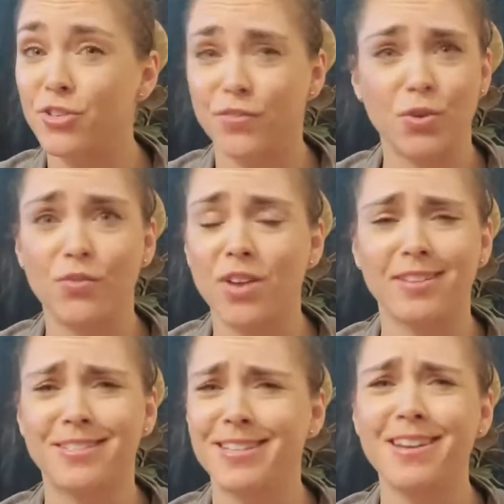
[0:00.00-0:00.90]
If you have not
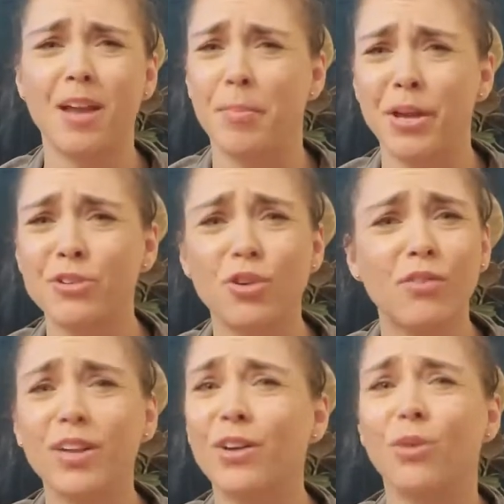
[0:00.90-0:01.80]
seen a picture of
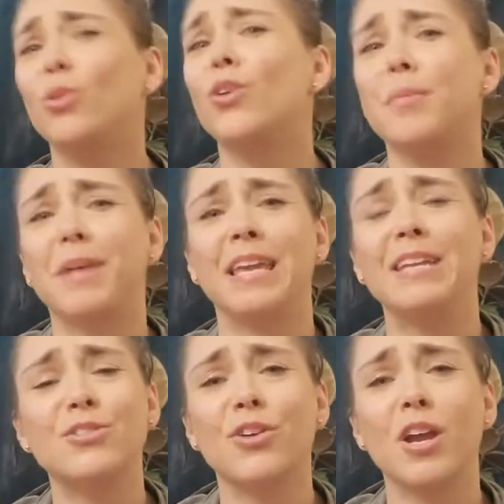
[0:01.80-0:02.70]
it, go look at my
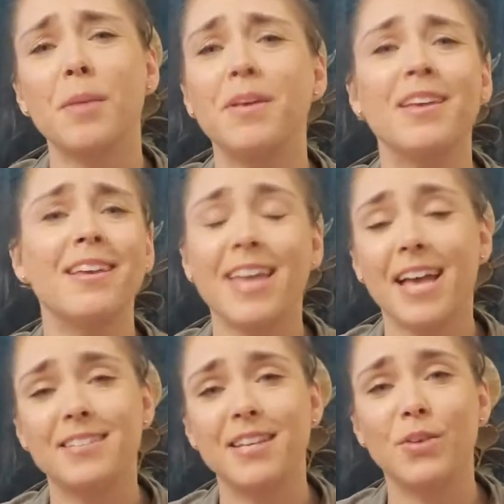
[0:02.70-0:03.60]
Instagram,
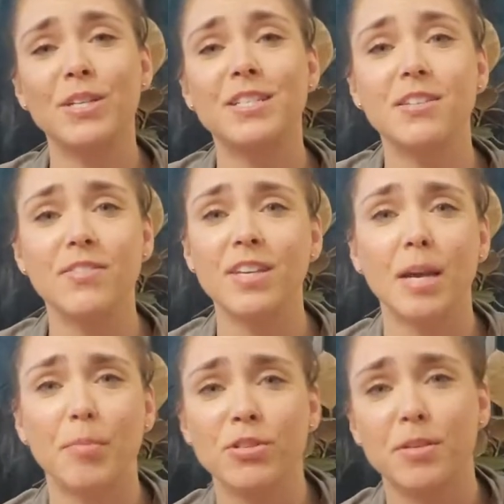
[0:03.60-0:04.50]
Cassidy Quinn TV. I
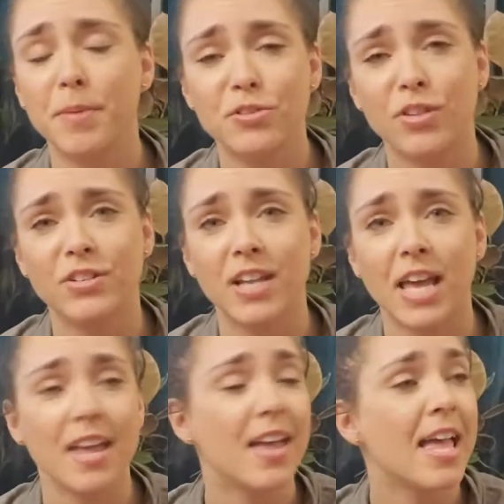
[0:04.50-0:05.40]
posted a picture there
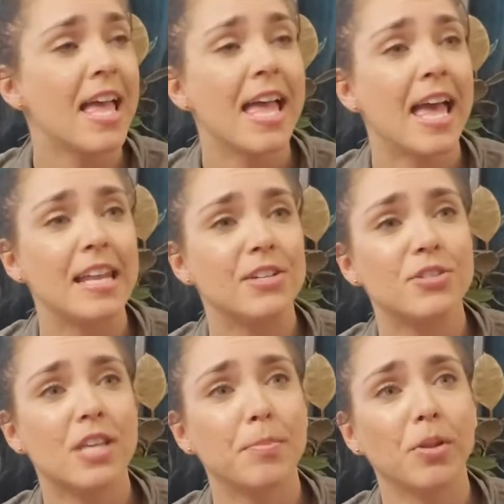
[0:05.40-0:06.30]
today, and I
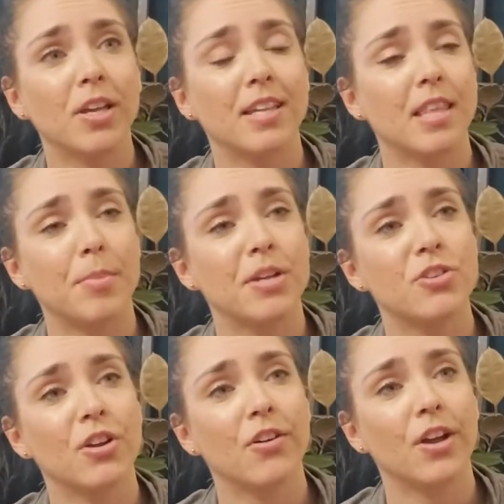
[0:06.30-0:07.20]
just keep looking at that picture
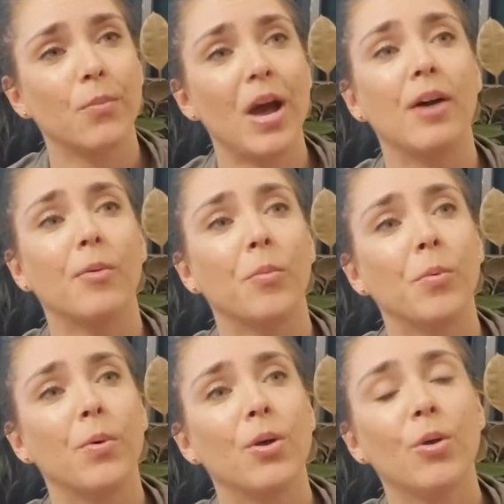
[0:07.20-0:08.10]
and going, wow,
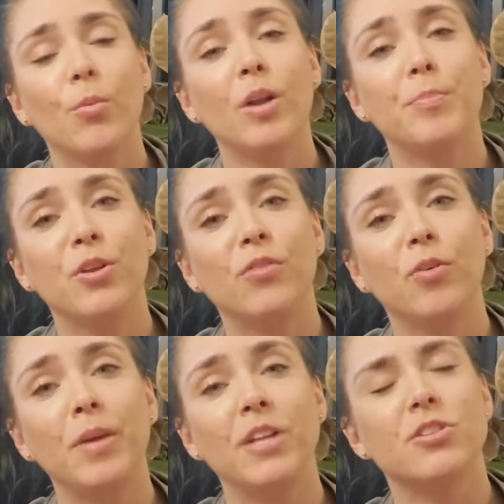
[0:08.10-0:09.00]
what a beautiful
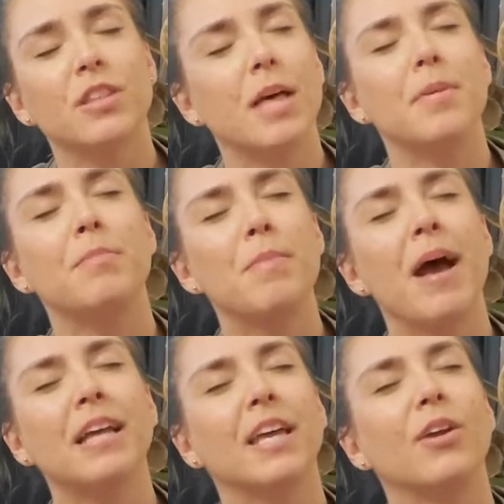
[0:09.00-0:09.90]
beach. Let me be
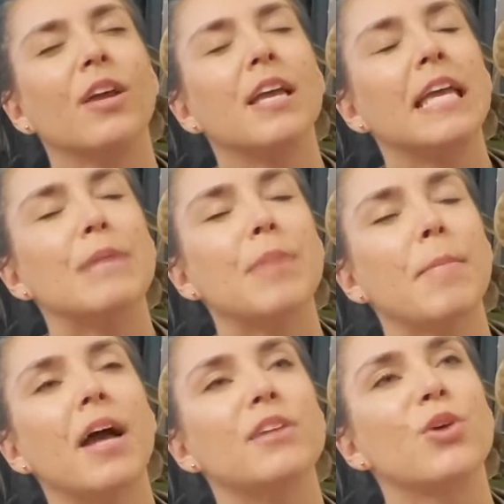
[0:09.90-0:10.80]
back there in my
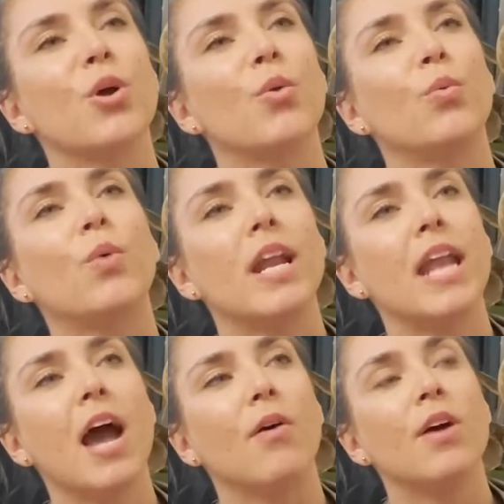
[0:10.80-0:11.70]
mind right
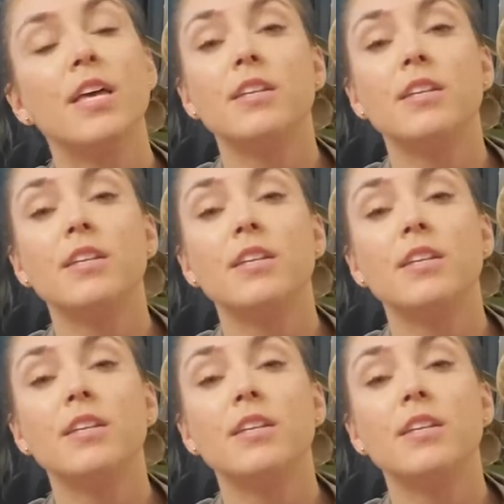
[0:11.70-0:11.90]
now.